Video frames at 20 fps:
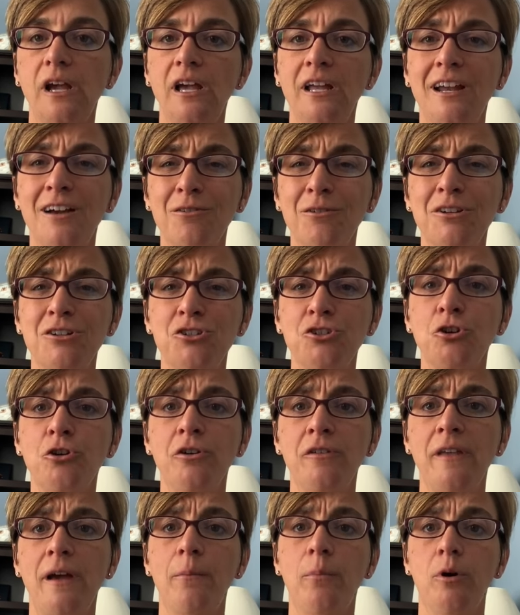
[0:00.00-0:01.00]
And I'm going to show
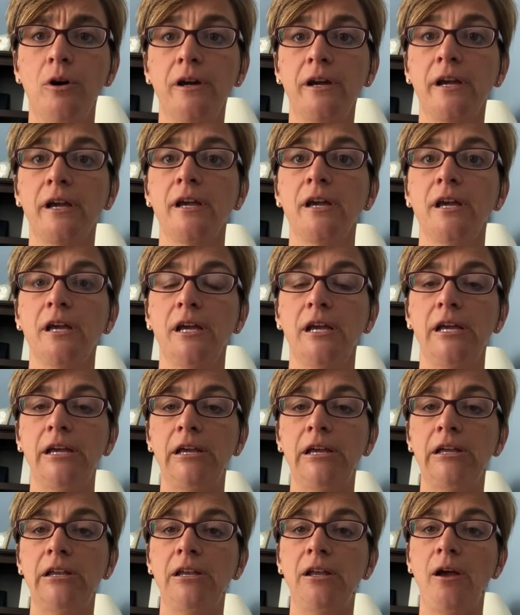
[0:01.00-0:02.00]
you that book
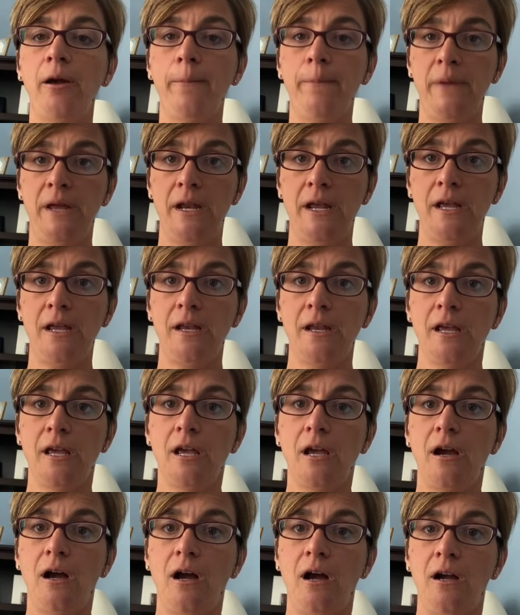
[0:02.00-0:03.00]
in a minute,
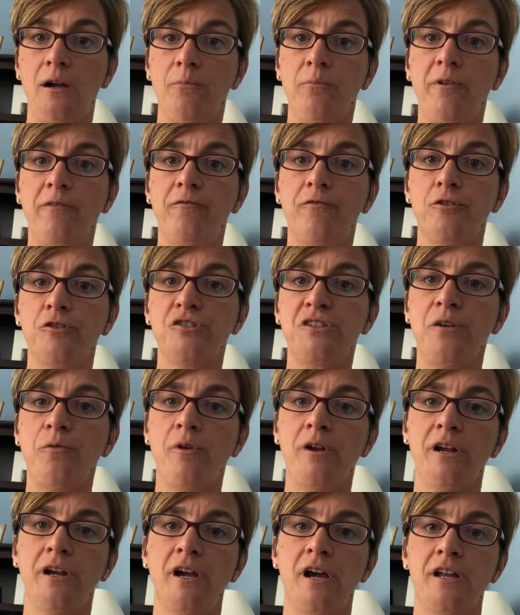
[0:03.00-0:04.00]
but first I
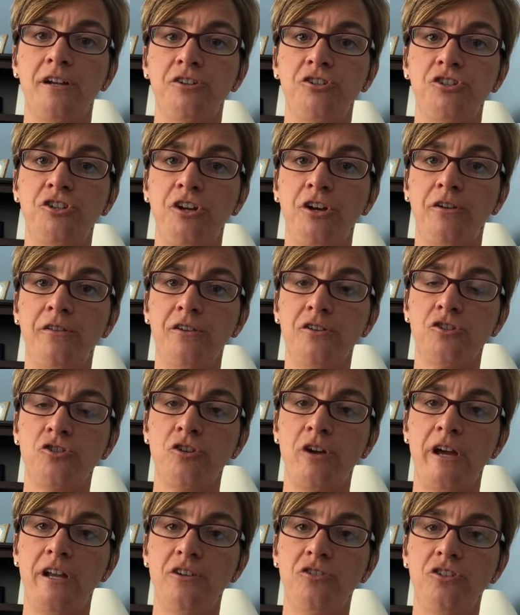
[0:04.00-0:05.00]
want to kind of share this
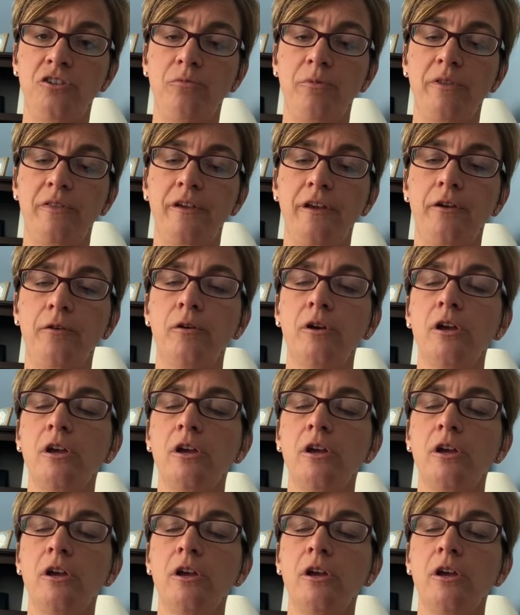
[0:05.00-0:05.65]
strategy with you.